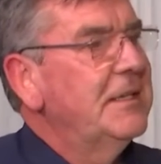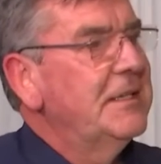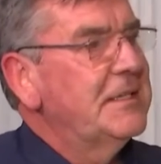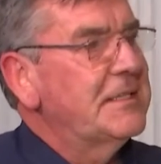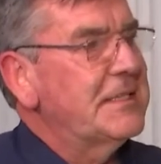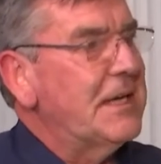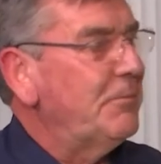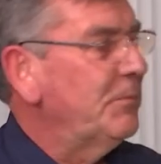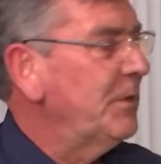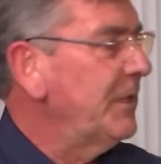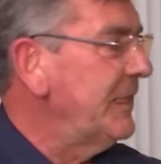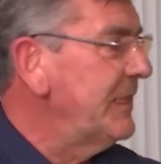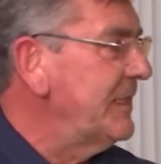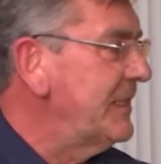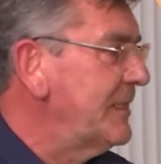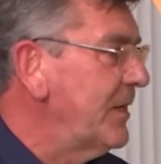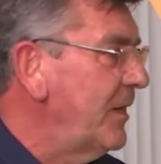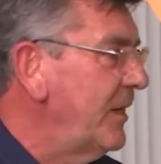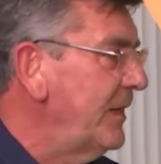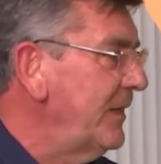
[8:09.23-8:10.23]
somebody
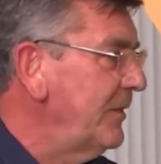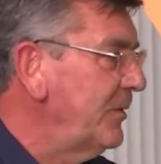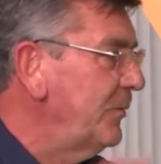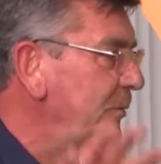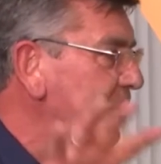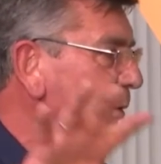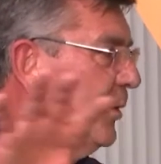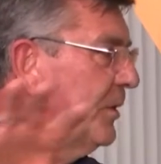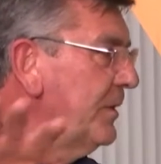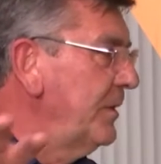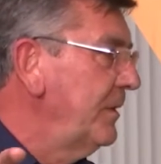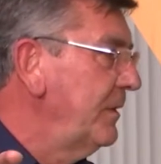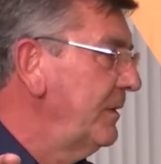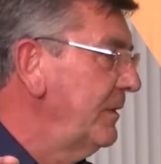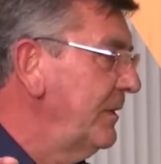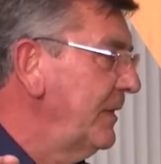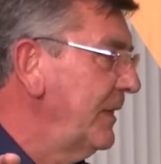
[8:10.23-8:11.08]
decided to put